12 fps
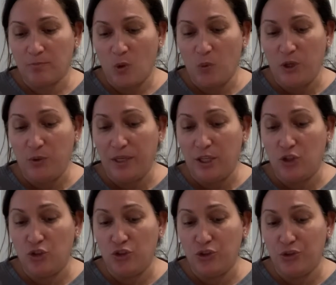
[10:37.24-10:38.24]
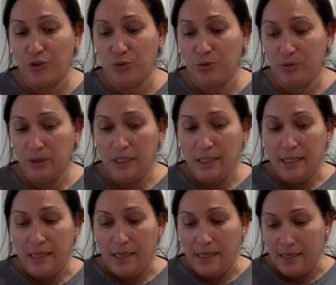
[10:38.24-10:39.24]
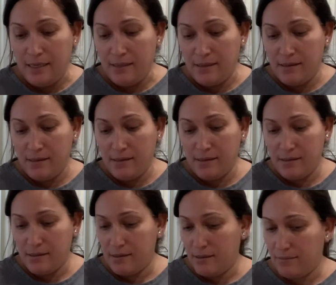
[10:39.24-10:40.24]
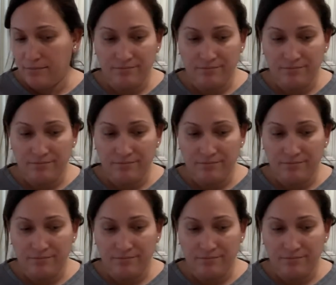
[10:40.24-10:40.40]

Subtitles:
what you can do is